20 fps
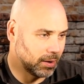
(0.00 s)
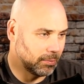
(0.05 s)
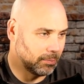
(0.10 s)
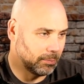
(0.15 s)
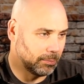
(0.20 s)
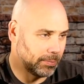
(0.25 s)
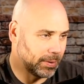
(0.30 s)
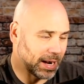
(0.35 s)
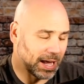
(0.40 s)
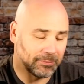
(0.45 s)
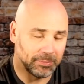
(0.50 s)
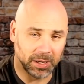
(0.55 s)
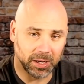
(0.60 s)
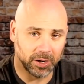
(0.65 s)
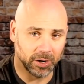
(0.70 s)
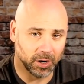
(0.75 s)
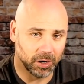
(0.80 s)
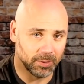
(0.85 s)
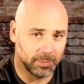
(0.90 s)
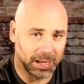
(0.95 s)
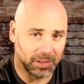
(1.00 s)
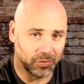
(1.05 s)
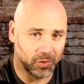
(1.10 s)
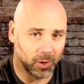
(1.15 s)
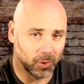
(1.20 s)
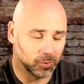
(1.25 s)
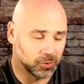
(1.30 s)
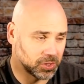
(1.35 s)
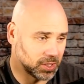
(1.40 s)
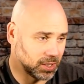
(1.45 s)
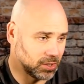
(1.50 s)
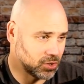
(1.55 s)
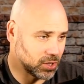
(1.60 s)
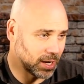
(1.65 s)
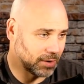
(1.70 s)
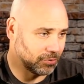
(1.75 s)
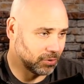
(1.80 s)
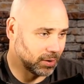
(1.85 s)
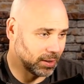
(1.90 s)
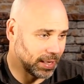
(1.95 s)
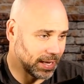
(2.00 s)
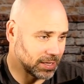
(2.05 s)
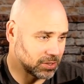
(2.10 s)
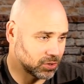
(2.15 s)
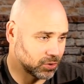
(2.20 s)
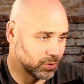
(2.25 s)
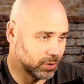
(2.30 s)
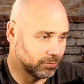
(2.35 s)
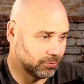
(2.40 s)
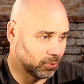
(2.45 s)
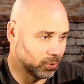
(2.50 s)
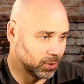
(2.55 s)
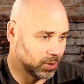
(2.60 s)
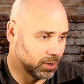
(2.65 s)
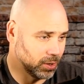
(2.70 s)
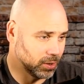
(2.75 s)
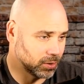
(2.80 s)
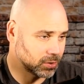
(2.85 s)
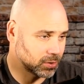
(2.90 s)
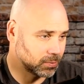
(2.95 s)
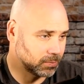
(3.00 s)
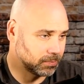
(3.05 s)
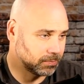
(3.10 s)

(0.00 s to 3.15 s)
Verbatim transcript: but I've been hearing about the old CJ for the last 3 or 4 years.